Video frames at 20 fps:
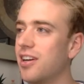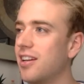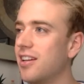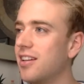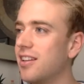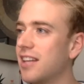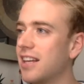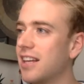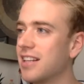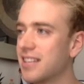
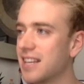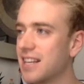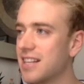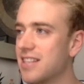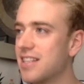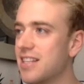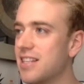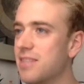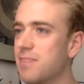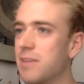And thanks again
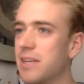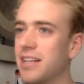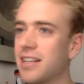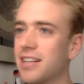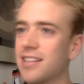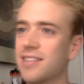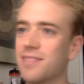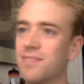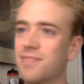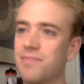to the
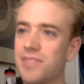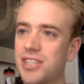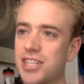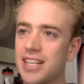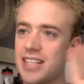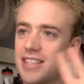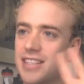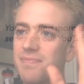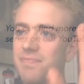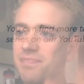speakers.
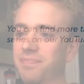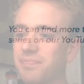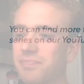Cheers.